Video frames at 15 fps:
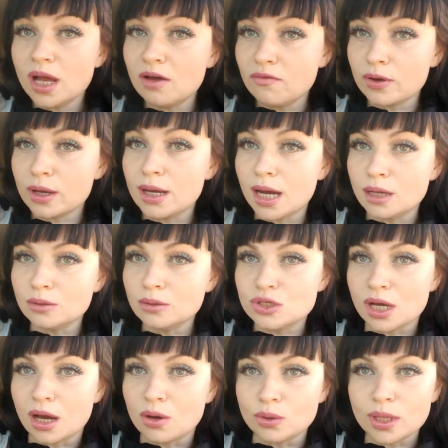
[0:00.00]
have a
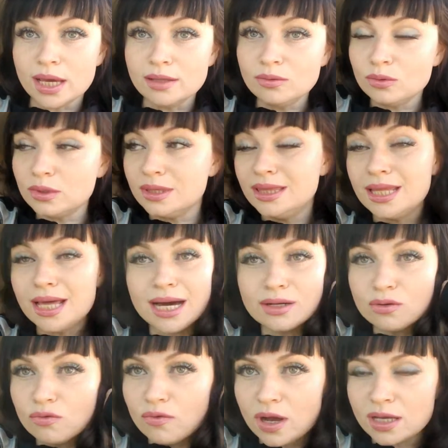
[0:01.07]
countdown and
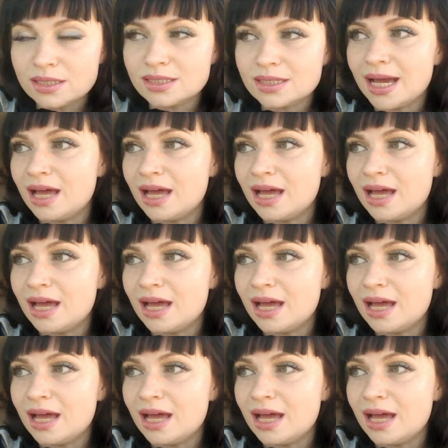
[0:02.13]
none of us